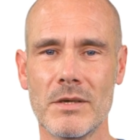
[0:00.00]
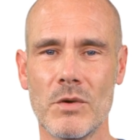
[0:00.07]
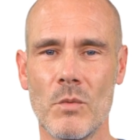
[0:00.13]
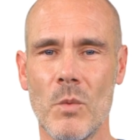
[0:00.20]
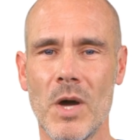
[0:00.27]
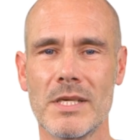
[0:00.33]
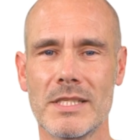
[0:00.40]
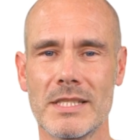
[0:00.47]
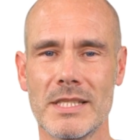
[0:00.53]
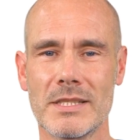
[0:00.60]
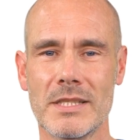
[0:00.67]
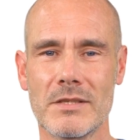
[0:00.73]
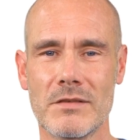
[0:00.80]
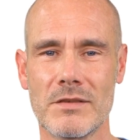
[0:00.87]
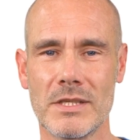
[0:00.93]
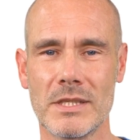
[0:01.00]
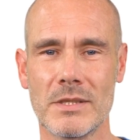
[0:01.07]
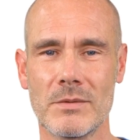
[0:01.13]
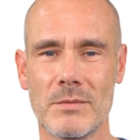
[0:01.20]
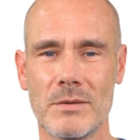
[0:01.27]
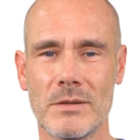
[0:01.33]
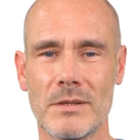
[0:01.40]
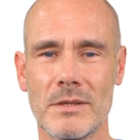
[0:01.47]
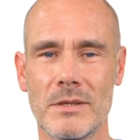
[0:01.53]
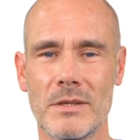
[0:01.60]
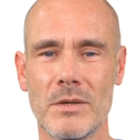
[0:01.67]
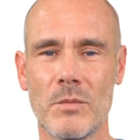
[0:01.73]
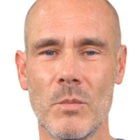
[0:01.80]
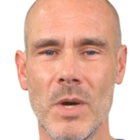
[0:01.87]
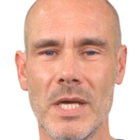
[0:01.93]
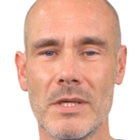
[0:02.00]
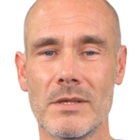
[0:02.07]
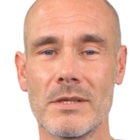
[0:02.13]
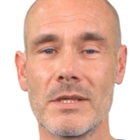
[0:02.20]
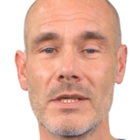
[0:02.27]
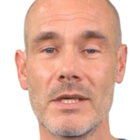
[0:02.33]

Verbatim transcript: What's in it for you? Well,